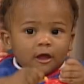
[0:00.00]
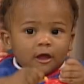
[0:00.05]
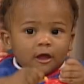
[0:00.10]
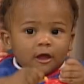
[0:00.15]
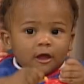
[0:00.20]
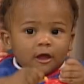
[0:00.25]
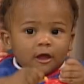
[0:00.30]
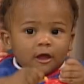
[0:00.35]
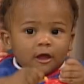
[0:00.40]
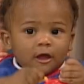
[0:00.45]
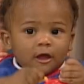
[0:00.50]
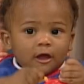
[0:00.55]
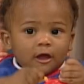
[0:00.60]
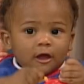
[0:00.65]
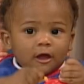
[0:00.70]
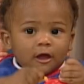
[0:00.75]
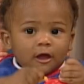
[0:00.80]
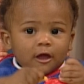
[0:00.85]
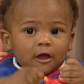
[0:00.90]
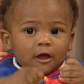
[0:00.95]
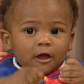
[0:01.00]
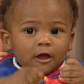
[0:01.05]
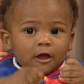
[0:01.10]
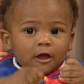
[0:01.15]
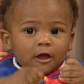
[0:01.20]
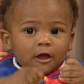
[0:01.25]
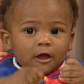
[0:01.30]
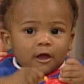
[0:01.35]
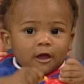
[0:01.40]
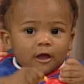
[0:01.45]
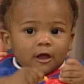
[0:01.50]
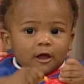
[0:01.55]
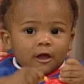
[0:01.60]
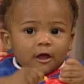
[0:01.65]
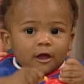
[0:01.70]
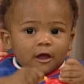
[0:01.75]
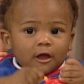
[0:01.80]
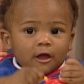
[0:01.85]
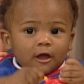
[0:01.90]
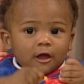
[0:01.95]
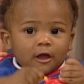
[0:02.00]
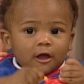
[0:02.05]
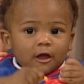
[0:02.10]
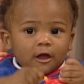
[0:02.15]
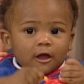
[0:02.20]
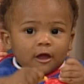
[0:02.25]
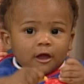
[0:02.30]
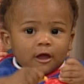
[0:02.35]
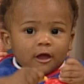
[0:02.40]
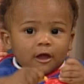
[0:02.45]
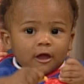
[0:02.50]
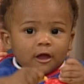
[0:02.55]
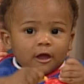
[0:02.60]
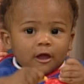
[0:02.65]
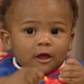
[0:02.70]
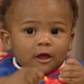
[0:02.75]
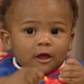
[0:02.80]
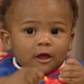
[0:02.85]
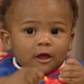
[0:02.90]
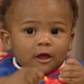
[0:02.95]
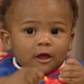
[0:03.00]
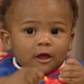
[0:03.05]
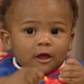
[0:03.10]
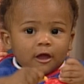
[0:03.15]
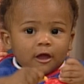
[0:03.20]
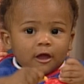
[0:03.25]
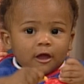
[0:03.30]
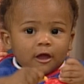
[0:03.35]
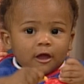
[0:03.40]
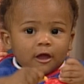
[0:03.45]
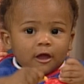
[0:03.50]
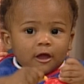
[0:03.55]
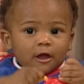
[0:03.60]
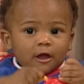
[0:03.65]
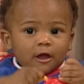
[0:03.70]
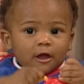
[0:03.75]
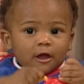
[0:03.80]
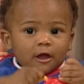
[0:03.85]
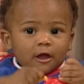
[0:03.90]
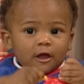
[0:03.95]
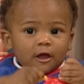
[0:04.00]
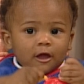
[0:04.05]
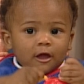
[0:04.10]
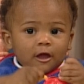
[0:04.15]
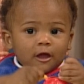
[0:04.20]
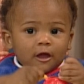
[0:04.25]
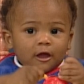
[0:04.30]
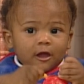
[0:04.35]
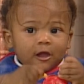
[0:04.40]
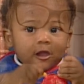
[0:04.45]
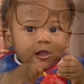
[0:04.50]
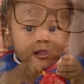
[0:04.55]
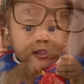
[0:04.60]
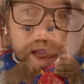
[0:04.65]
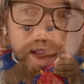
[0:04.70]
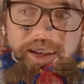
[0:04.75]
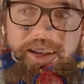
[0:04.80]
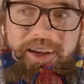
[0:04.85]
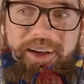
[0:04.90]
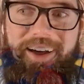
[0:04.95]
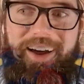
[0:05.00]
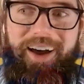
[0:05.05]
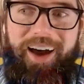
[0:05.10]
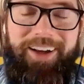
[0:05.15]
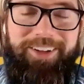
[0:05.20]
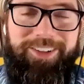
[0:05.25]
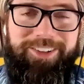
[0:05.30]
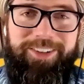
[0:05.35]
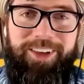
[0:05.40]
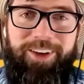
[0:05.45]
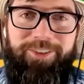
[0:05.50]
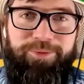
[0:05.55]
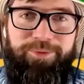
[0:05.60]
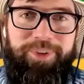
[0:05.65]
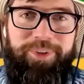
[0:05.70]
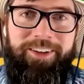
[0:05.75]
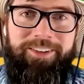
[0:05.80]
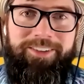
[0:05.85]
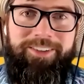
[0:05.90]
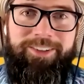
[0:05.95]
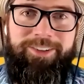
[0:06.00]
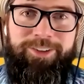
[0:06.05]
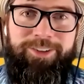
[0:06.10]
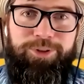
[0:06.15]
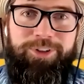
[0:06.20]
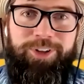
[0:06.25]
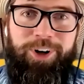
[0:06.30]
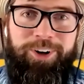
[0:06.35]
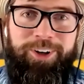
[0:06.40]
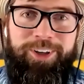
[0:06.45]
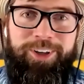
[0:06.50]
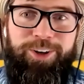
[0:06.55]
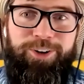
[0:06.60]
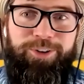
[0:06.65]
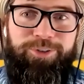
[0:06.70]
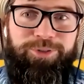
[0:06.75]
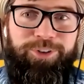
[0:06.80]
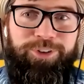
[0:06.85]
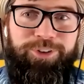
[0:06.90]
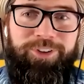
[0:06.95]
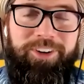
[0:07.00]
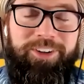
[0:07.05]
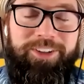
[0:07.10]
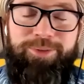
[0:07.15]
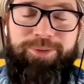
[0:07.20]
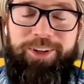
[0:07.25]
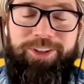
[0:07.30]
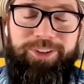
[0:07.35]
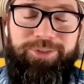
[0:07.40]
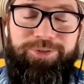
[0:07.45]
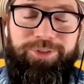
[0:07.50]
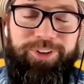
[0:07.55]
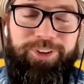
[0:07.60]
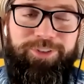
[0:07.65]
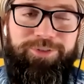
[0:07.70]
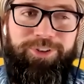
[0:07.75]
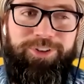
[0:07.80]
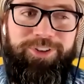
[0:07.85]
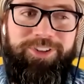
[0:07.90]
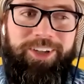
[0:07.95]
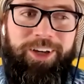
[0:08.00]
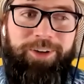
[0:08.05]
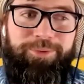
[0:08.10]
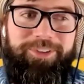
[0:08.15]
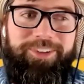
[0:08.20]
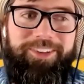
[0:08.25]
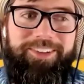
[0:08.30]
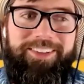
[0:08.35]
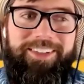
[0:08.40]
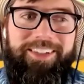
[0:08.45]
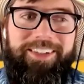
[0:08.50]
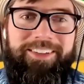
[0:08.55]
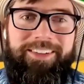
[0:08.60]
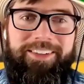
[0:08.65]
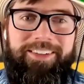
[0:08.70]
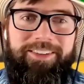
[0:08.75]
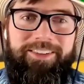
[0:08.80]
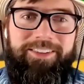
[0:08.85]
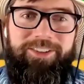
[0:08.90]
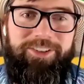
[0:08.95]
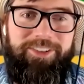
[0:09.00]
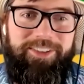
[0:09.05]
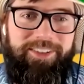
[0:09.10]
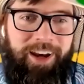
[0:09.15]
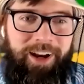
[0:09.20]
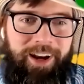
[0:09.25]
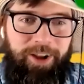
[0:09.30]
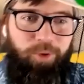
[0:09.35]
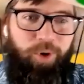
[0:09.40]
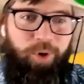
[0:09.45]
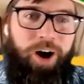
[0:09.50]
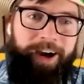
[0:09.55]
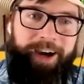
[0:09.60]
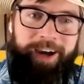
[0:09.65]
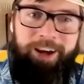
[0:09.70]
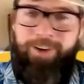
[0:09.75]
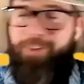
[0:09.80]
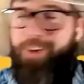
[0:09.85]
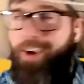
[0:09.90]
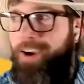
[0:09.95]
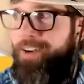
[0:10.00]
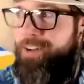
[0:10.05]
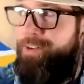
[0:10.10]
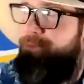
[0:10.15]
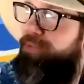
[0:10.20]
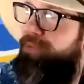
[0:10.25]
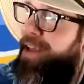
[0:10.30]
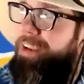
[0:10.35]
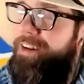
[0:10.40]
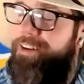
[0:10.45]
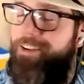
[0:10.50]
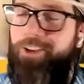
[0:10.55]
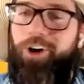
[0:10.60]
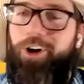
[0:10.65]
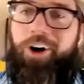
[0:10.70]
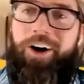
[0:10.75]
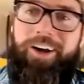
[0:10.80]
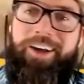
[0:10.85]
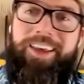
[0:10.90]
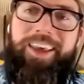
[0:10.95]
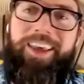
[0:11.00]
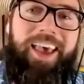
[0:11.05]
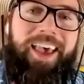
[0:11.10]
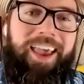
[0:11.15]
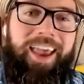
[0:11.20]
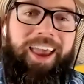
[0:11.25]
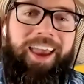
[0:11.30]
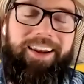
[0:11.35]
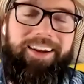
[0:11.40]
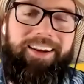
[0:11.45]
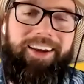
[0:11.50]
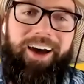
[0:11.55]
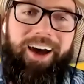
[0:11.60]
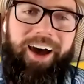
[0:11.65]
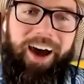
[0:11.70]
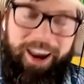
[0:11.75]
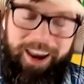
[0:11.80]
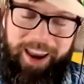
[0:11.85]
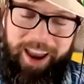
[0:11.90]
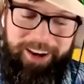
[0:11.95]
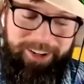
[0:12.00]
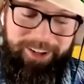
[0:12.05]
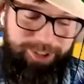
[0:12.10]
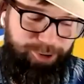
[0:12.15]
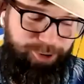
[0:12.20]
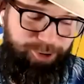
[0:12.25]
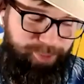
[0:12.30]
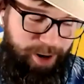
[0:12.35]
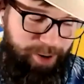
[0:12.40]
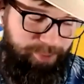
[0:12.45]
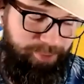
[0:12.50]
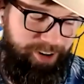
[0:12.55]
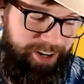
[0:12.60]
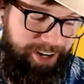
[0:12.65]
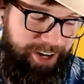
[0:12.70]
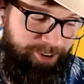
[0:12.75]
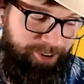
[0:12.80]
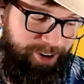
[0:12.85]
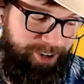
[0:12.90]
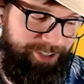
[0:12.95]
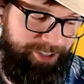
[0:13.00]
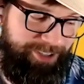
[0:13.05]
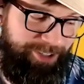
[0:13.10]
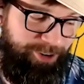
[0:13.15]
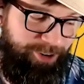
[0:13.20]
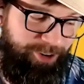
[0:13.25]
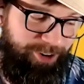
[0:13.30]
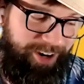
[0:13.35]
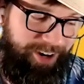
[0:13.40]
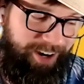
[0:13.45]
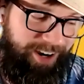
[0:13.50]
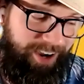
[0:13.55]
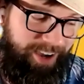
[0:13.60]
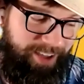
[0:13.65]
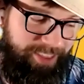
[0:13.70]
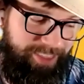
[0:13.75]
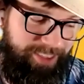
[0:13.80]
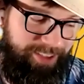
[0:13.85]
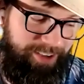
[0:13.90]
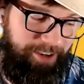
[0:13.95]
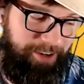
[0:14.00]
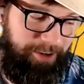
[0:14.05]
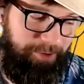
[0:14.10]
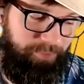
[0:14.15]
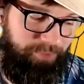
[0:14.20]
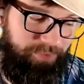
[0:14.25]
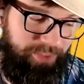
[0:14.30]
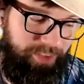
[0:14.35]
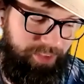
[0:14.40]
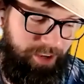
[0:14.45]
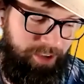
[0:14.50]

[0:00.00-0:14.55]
who's the youngest of the cast. He was played by Simeon Othello Daise, and I just love him because he's so darn cute, especially for the first couple of seasons, just kind of walking around and playing along. And I actually remember hearing a story on the